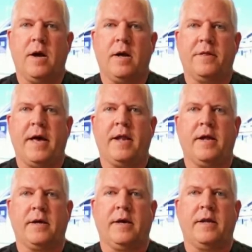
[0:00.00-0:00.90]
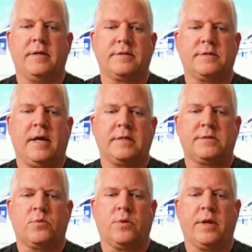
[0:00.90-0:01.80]
that again
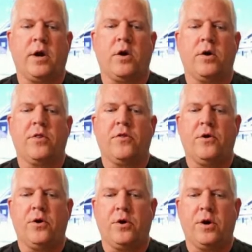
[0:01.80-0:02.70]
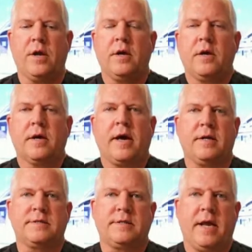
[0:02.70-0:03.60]
it's really our third
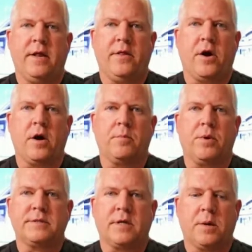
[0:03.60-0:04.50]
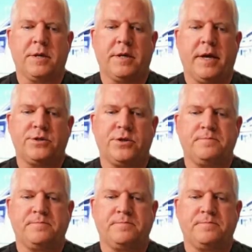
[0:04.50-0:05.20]
kind of state-of-the-art breast augmentation.